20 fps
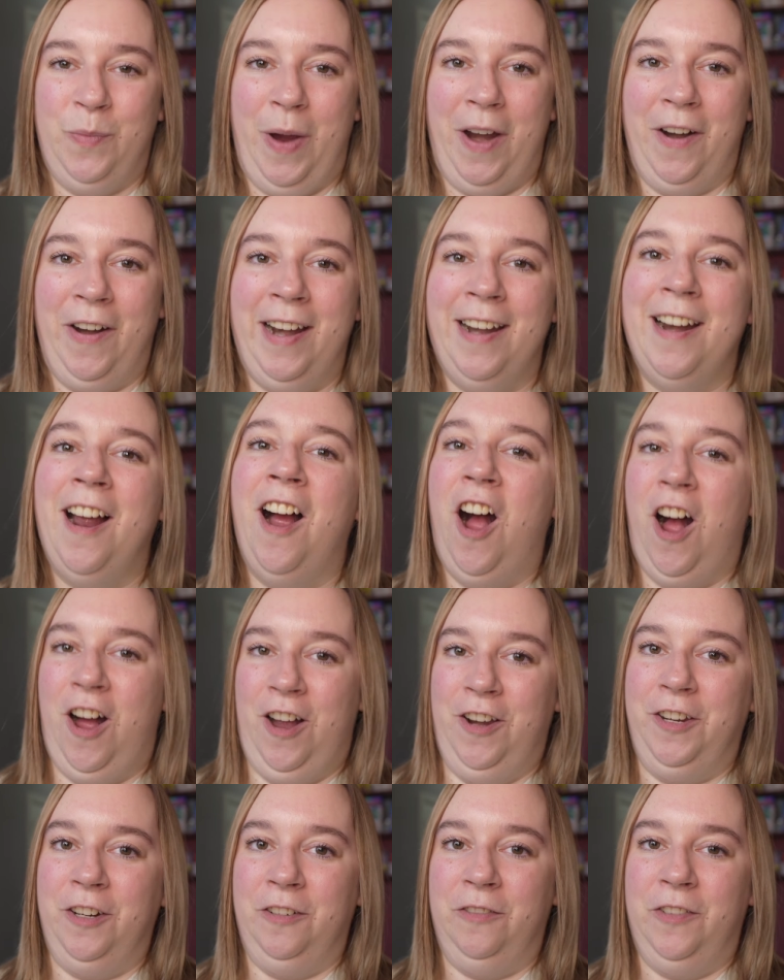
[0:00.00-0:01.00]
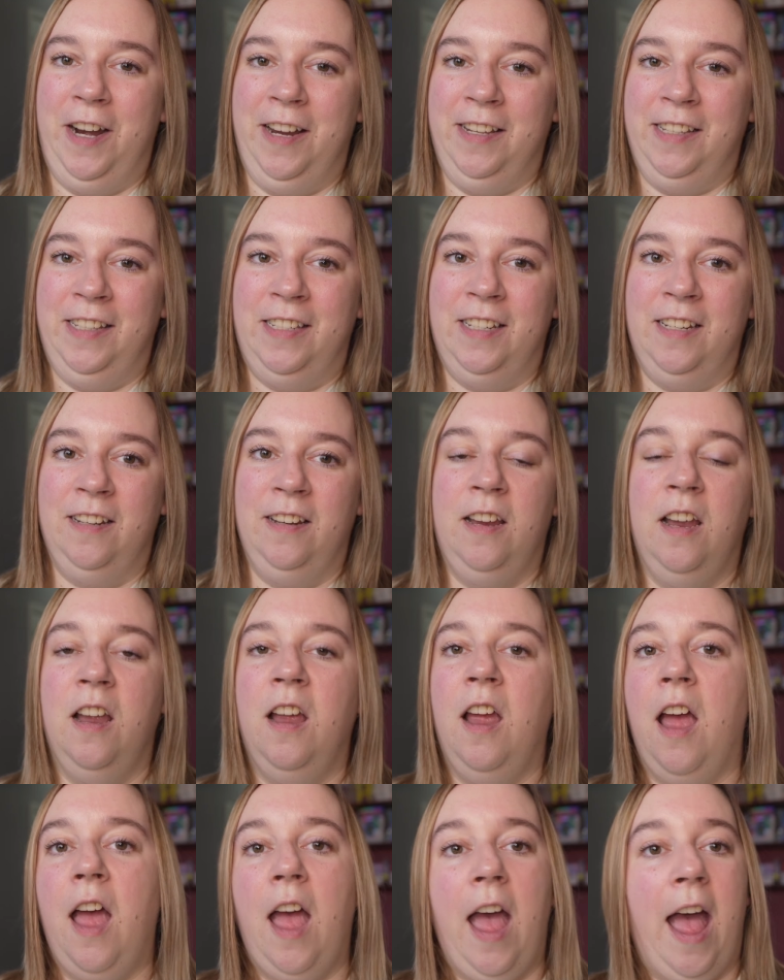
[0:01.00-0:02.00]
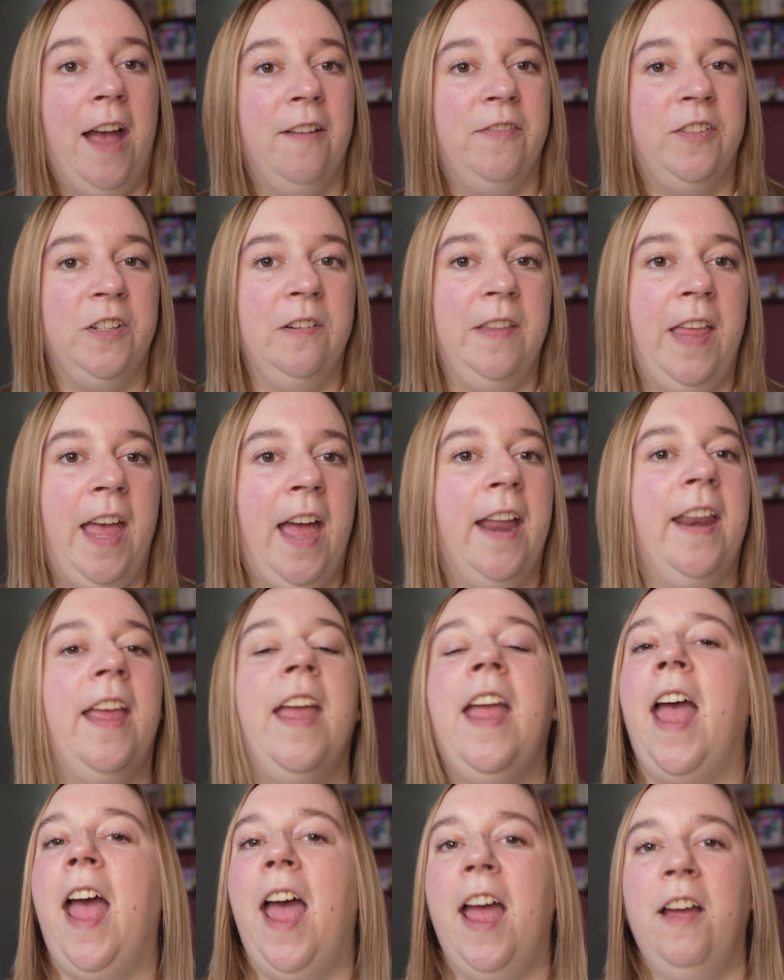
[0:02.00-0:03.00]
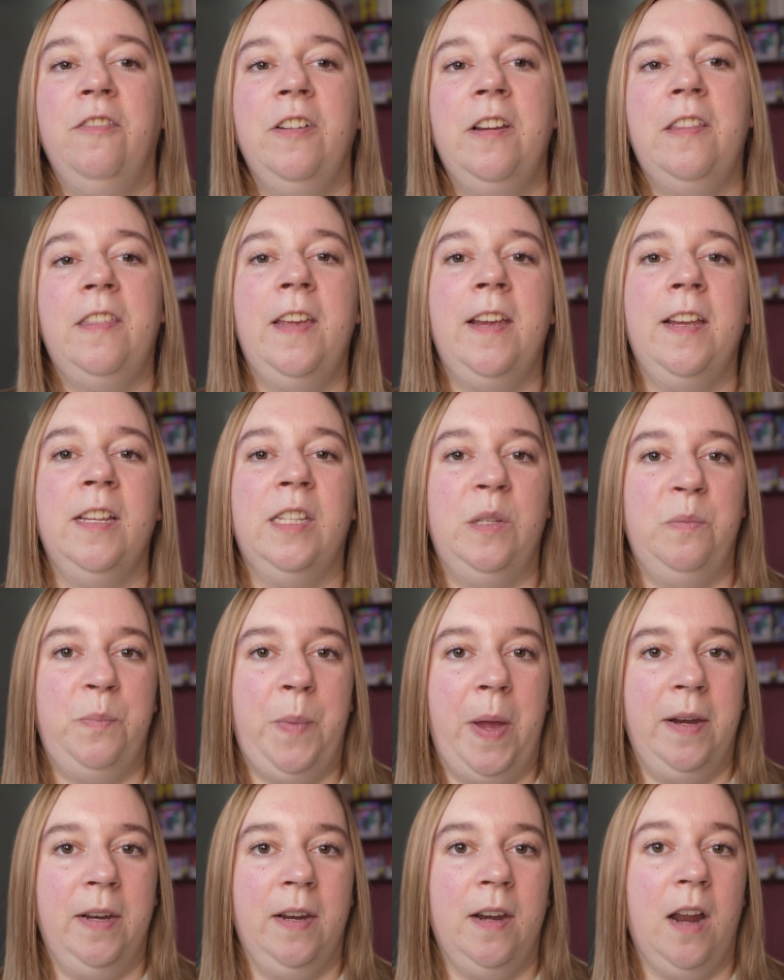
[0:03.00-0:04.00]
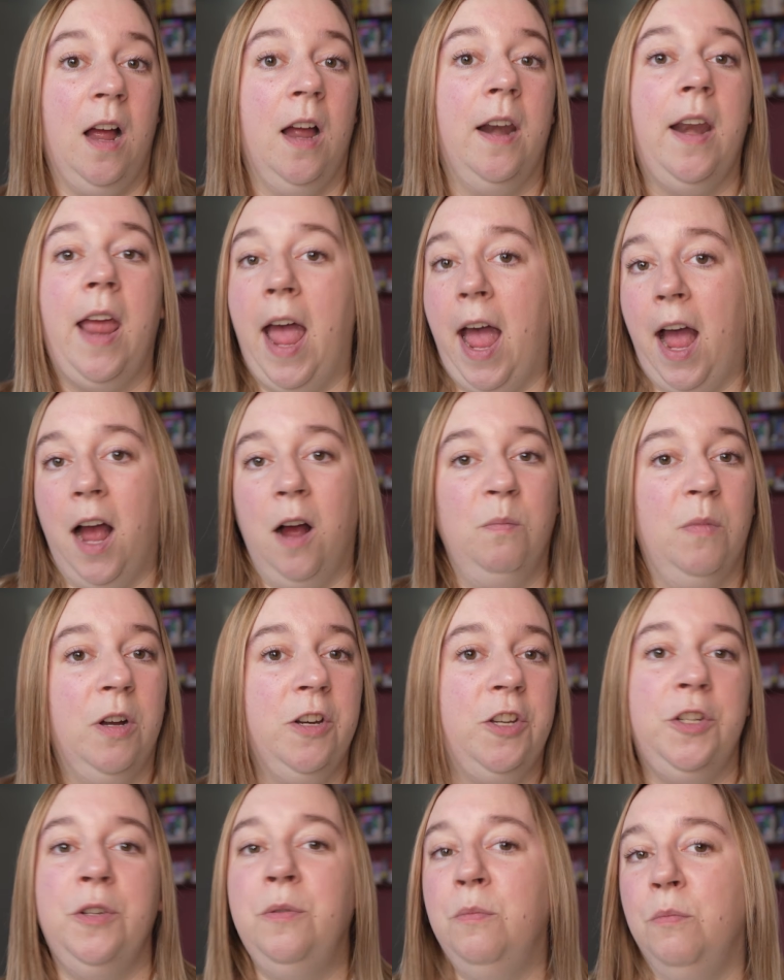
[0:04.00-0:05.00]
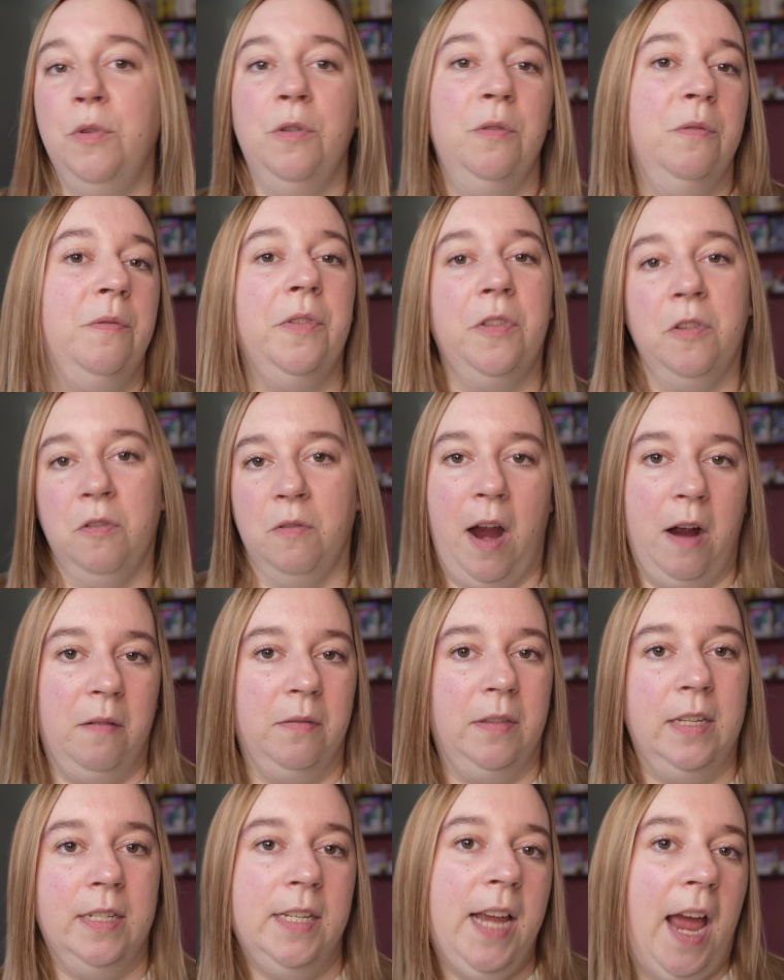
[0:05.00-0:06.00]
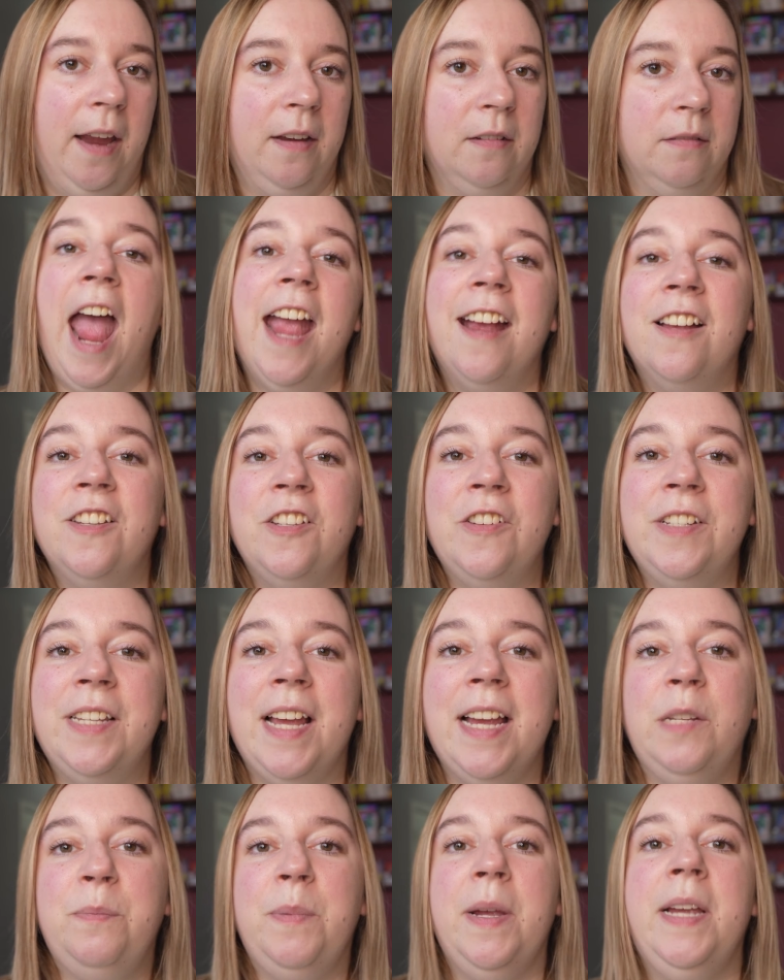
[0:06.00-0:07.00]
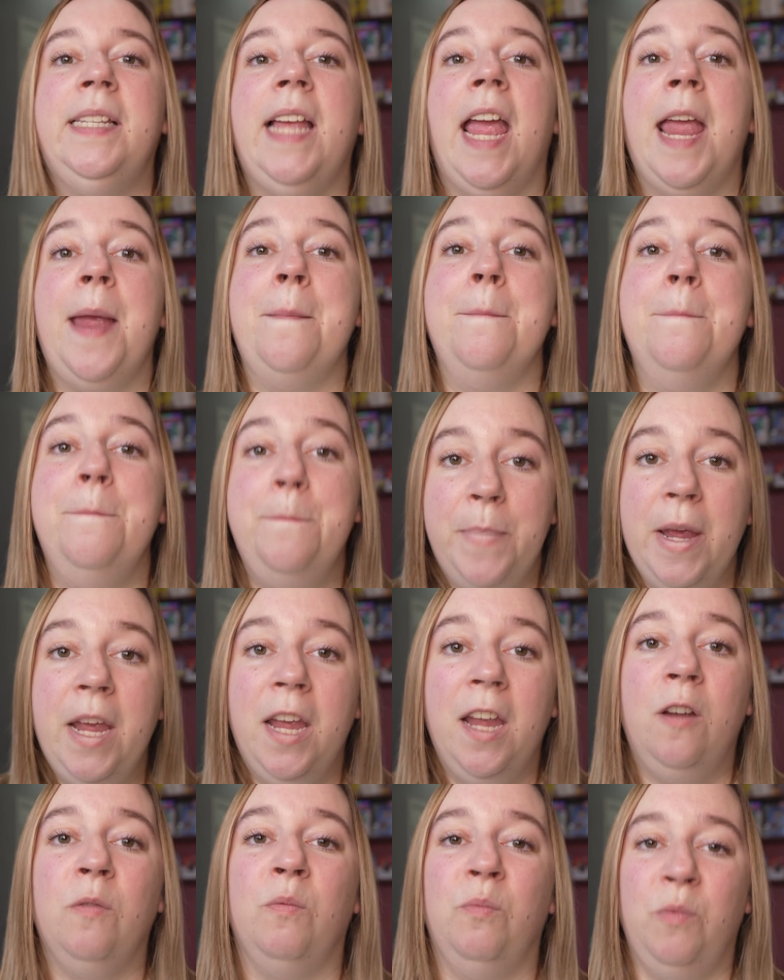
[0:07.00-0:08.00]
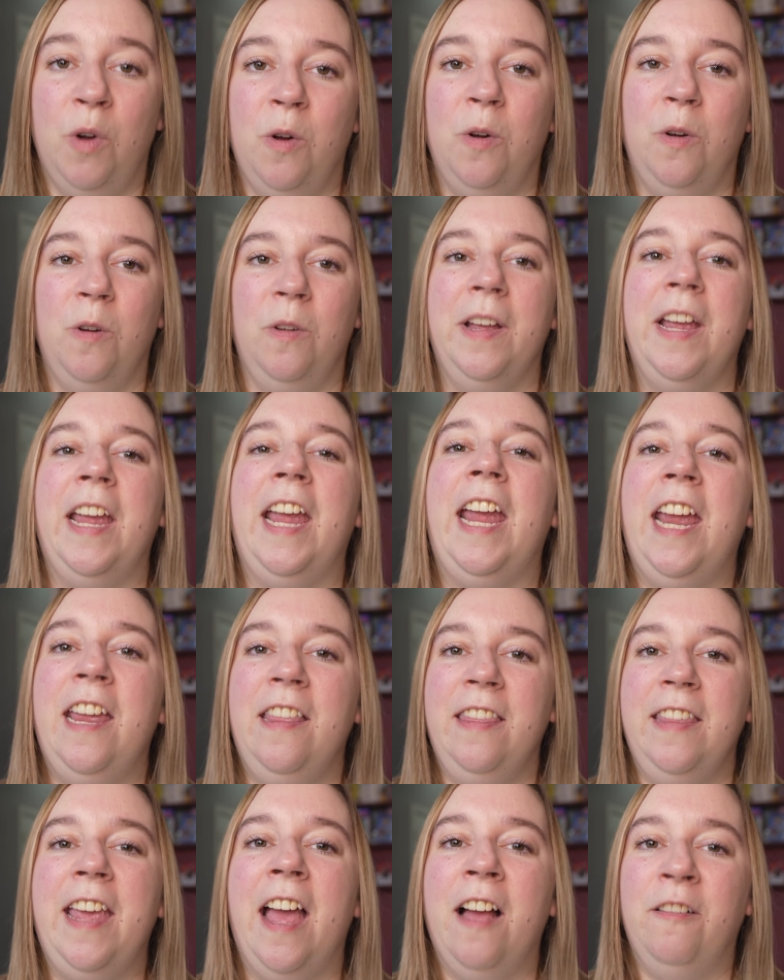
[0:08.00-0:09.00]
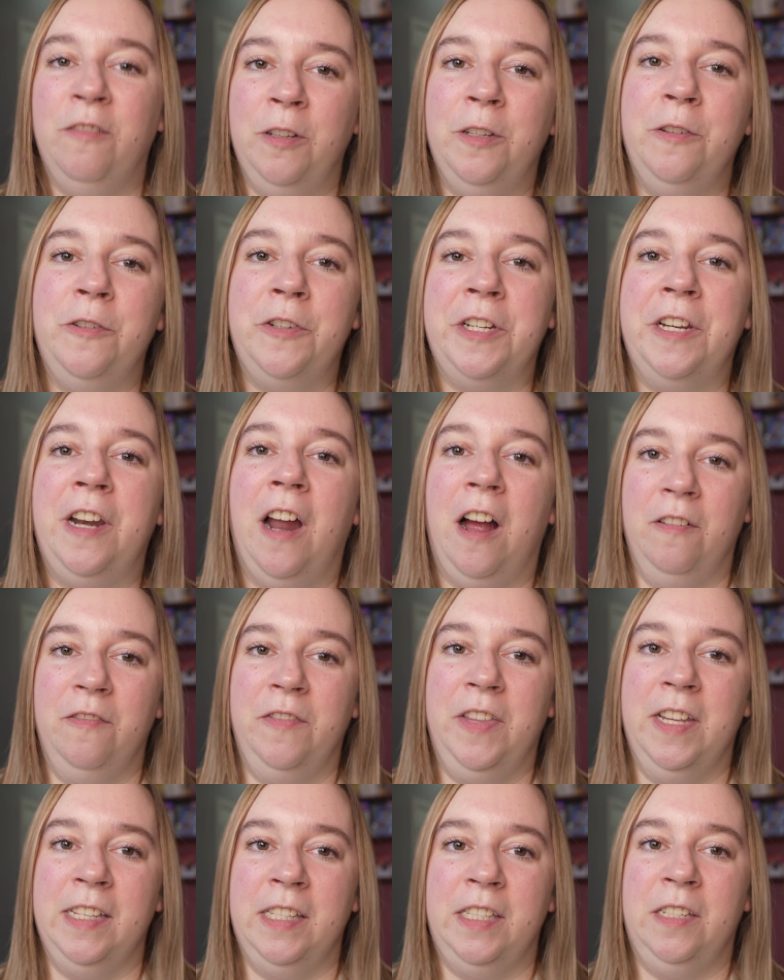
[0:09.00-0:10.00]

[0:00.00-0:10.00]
wear it on your wrist. After that, everything is dependent on how much you move throughout the day. Exercise plays a big role in the evolution of this